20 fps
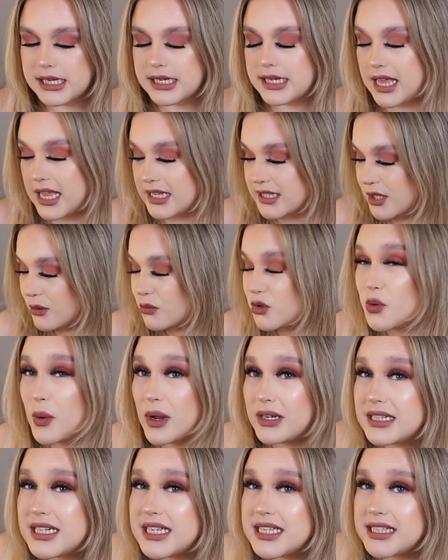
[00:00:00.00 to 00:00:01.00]
Yeah, so
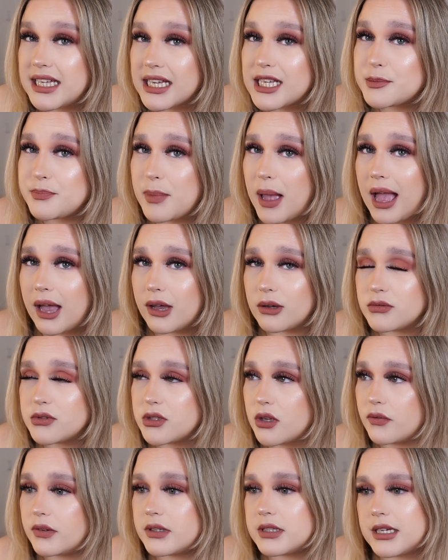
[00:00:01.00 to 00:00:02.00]
£26
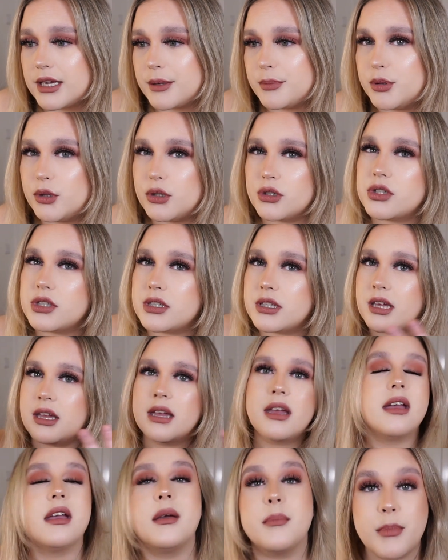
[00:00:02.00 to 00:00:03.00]
obviously, and plus
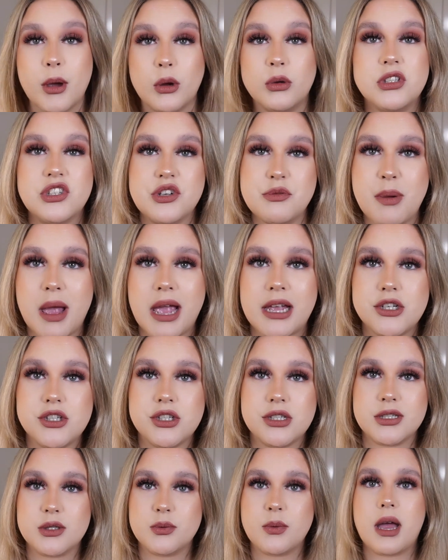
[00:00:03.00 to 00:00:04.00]
postage and
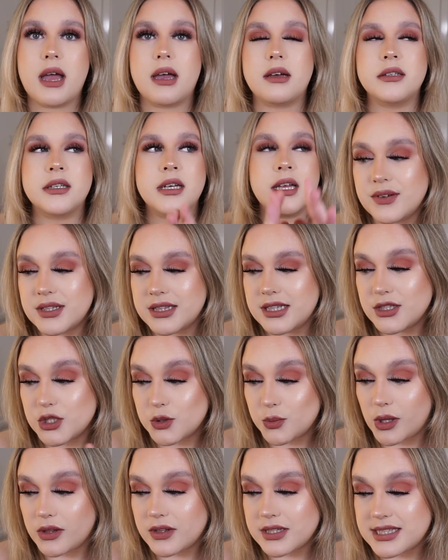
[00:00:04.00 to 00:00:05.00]
packaging as well.
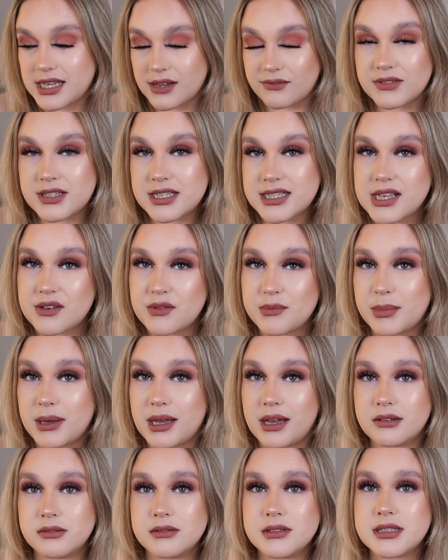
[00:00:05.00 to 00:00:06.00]
Everything's worth
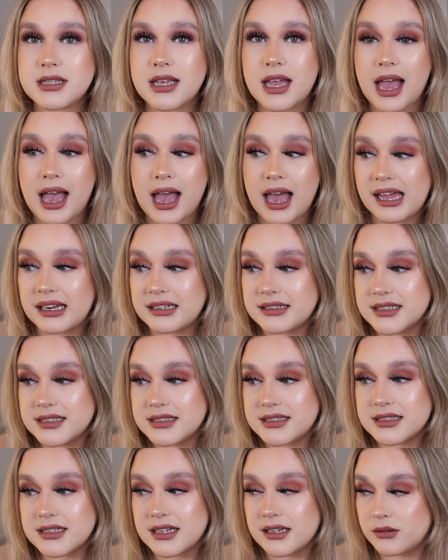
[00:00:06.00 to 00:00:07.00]
£77,
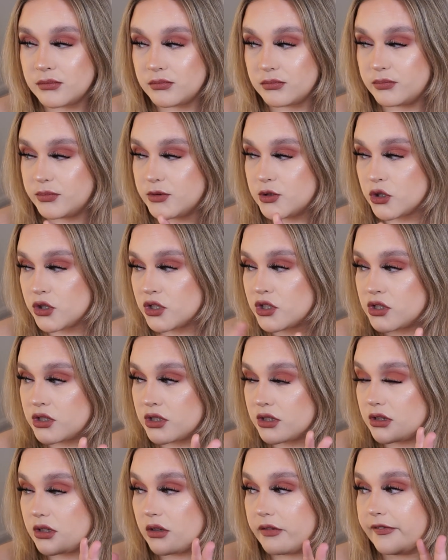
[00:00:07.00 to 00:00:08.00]
and
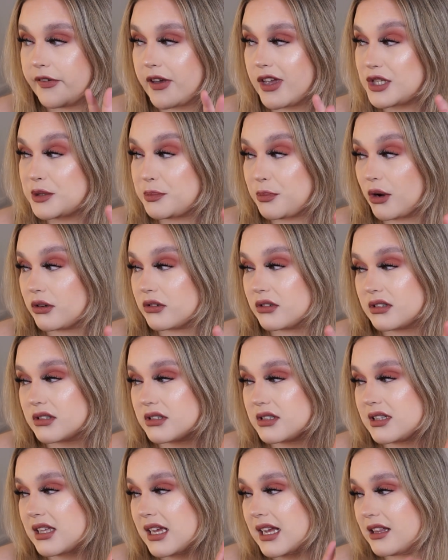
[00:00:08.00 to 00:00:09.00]
just the first
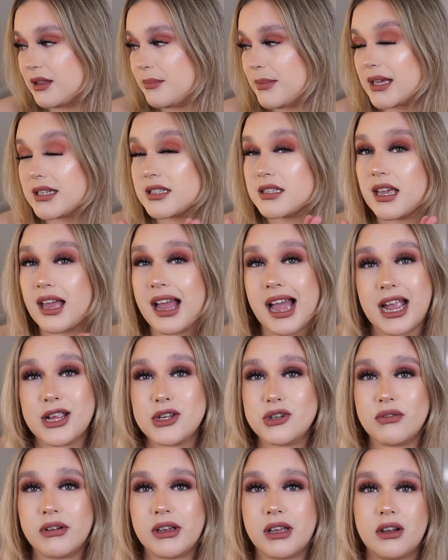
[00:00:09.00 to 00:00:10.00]
product, the Illamasqua
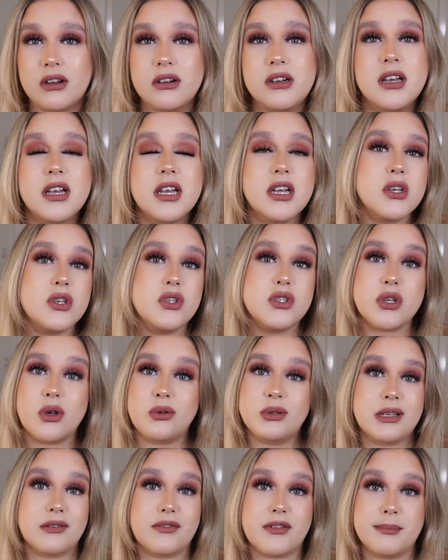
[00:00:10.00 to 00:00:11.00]
Hydra Veil,
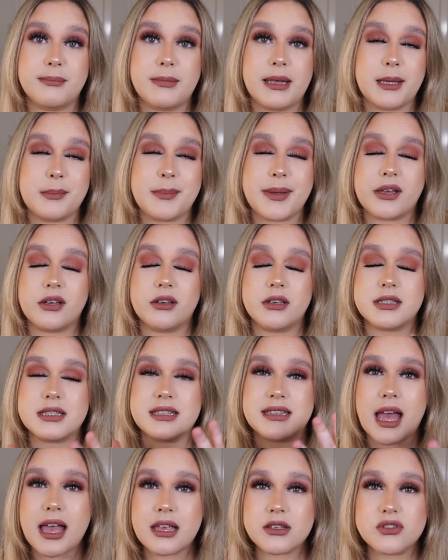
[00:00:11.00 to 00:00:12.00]
sold it for me because
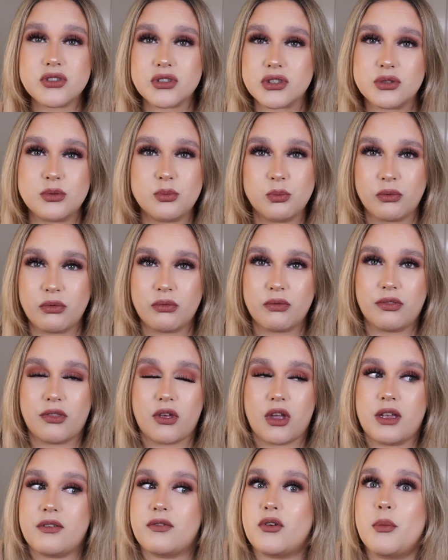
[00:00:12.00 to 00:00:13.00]
that's just
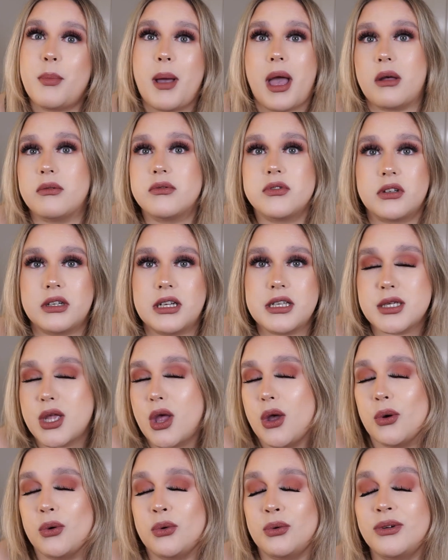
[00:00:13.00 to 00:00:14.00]
£34 on its
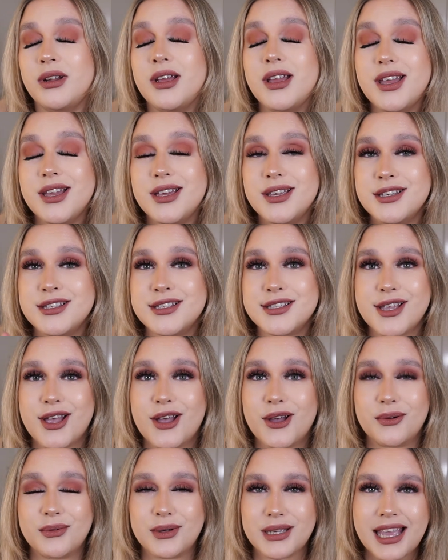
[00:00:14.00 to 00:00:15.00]
own.
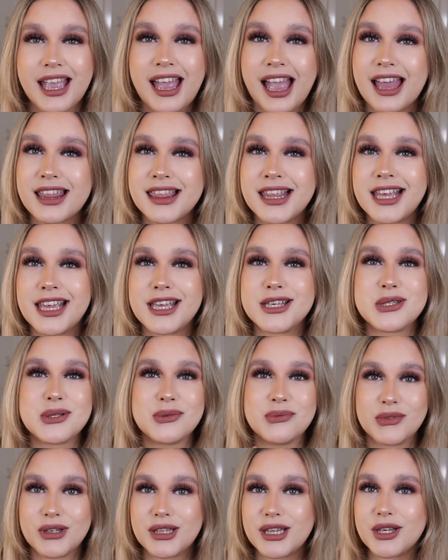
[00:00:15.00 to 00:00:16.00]
So yeah, I think it's a
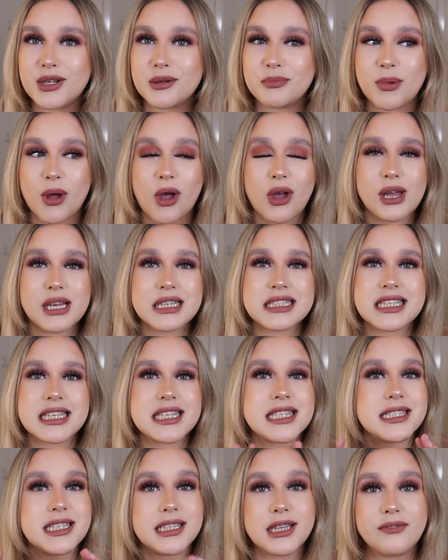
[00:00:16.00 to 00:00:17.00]
really good box.
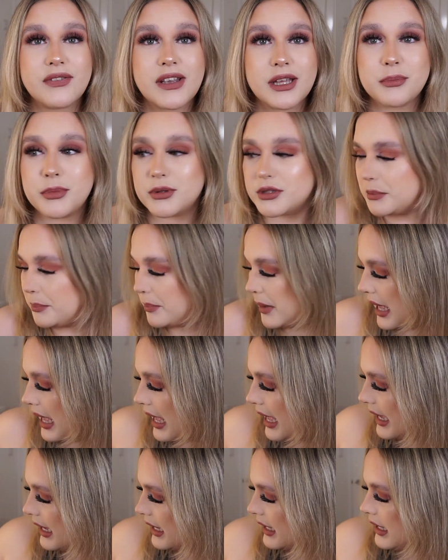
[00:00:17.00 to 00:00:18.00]
It's still available to
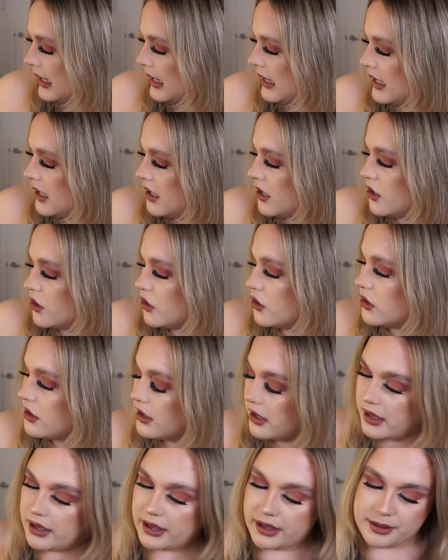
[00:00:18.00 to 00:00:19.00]
buy.
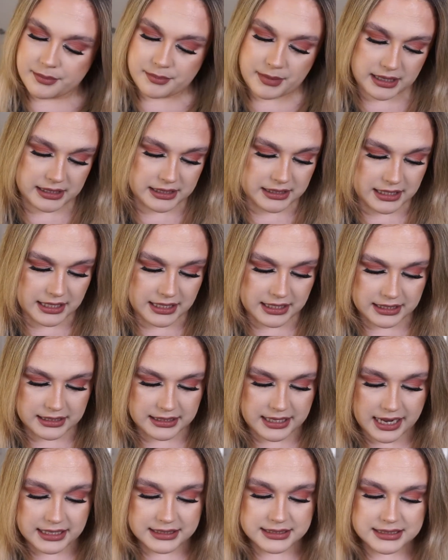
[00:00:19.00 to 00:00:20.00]
I think,
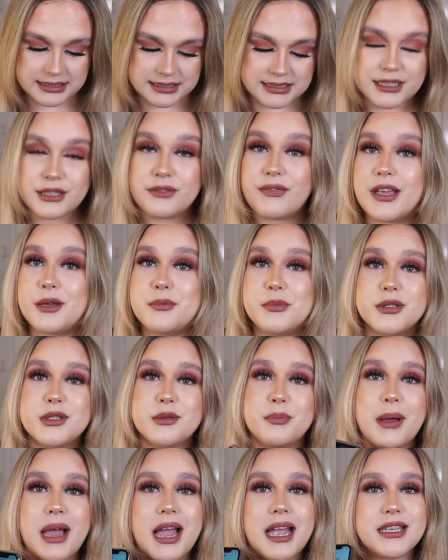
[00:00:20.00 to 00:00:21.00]
yes, it's still available to
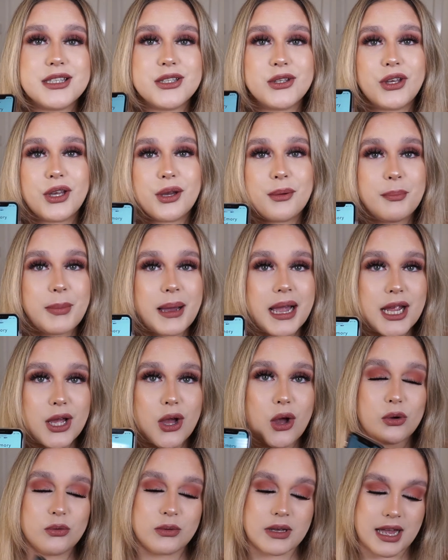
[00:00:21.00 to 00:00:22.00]
buy, so you can buy
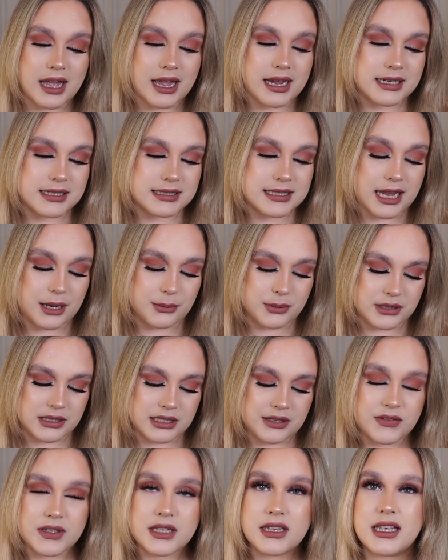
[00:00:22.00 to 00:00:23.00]
your own, guys. I will
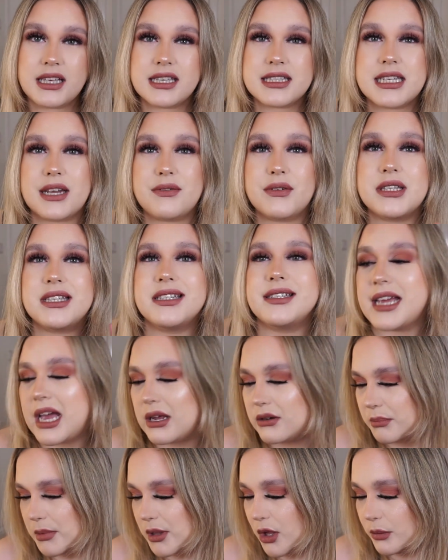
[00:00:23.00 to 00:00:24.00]
leave the links and everything
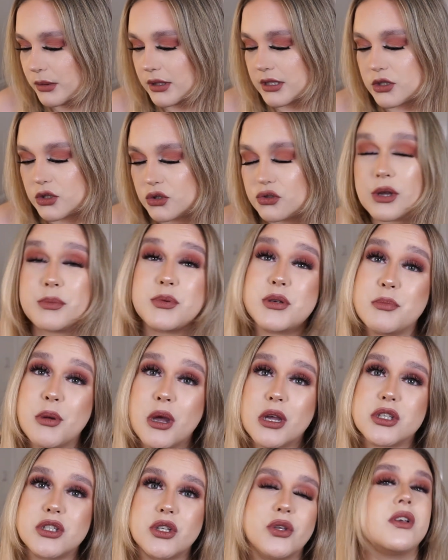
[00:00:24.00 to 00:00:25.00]
down below in the description
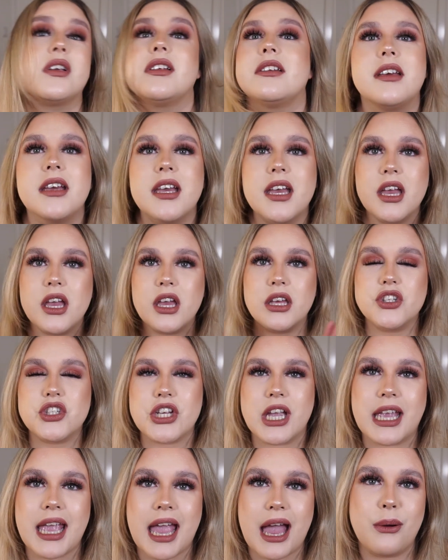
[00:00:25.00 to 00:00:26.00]
box so you can
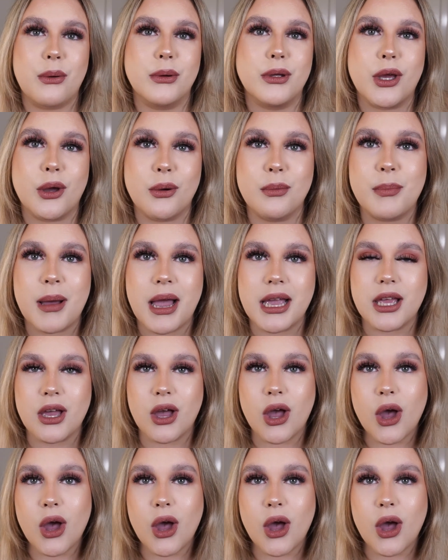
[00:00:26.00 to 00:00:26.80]
check it out and go and buy your